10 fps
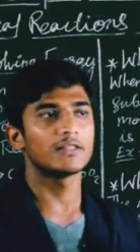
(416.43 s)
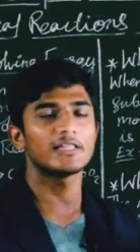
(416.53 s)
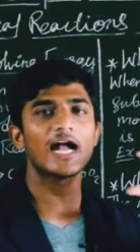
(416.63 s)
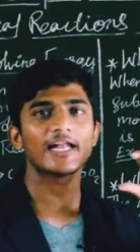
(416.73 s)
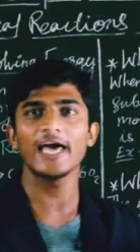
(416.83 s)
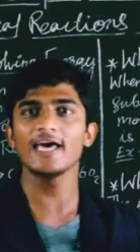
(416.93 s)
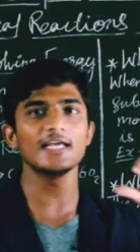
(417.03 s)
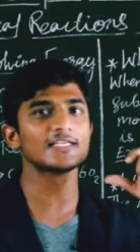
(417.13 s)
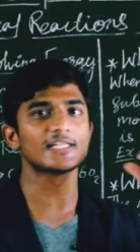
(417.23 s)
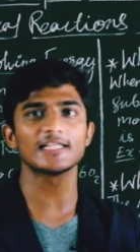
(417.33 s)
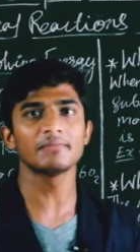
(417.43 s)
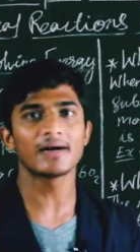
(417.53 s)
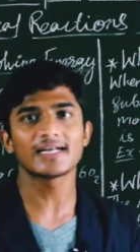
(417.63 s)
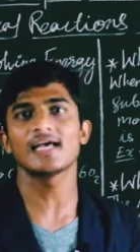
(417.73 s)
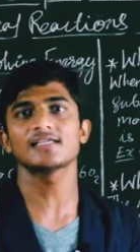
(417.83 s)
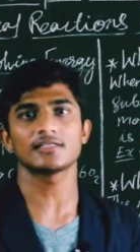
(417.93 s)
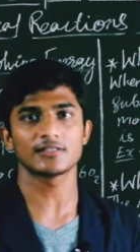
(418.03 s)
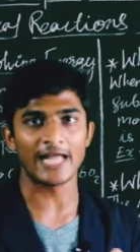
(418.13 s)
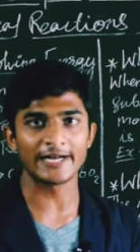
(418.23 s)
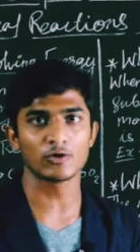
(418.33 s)
That air is nothing but as
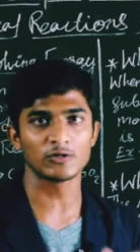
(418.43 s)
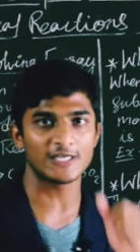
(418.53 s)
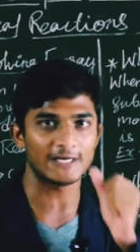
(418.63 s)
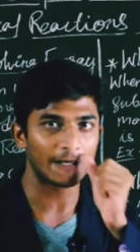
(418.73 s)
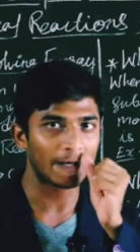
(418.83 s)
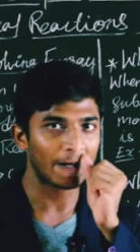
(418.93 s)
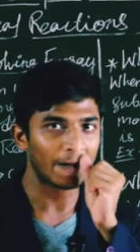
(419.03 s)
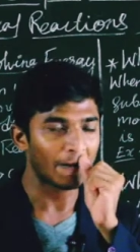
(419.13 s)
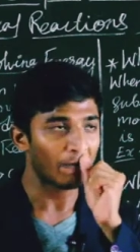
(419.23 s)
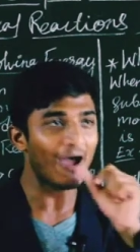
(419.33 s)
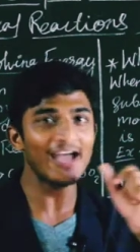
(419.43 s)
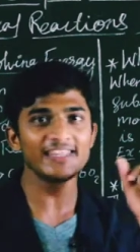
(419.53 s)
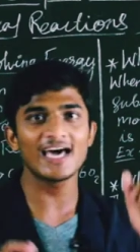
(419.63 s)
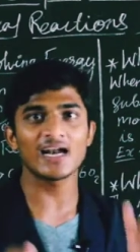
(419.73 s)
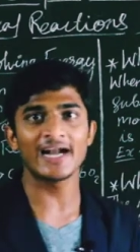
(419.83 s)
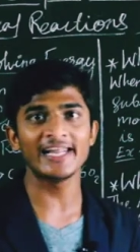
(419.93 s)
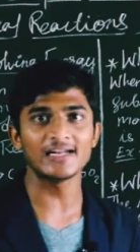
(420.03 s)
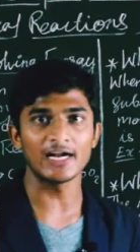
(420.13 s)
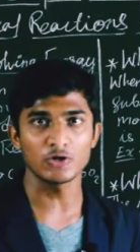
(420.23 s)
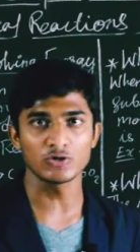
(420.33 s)
nitrogen. Why they are adding
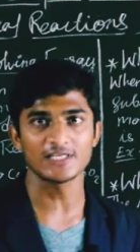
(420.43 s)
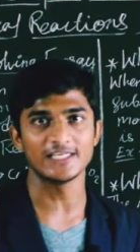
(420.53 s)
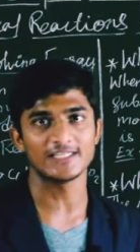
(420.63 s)
nitrogen in